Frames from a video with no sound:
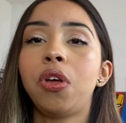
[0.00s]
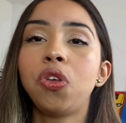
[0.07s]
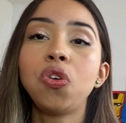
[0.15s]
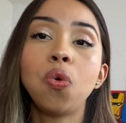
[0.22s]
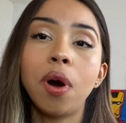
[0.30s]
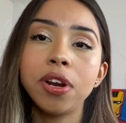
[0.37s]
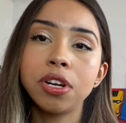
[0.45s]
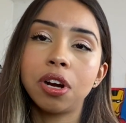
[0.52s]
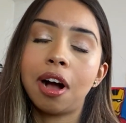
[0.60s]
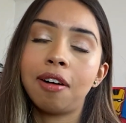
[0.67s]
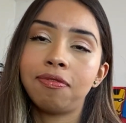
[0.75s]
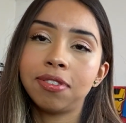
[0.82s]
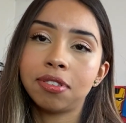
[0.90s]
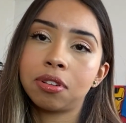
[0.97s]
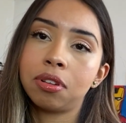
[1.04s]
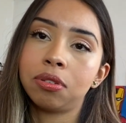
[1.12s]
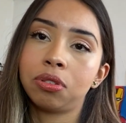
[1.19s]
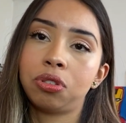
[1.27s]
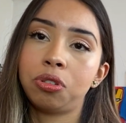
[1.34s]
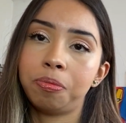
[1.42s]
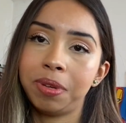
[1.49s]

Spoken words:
you want your office clothes to